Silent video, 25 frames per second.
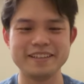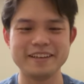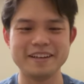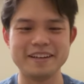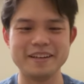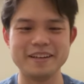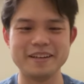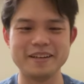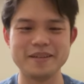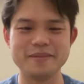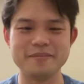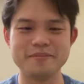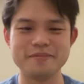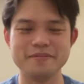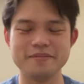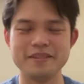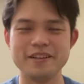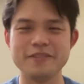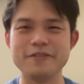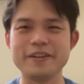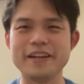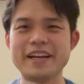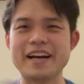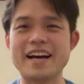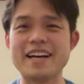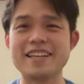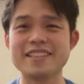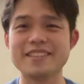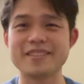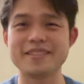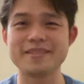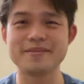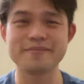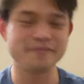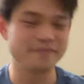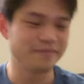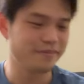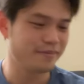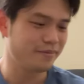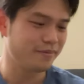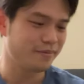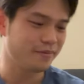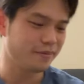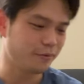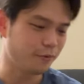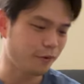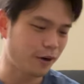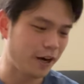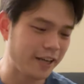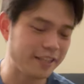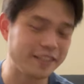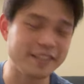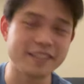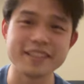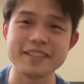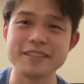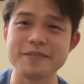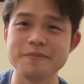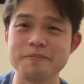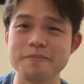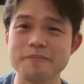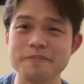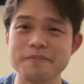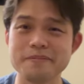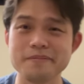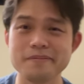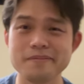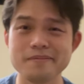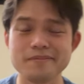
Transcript: Um, if you guys watching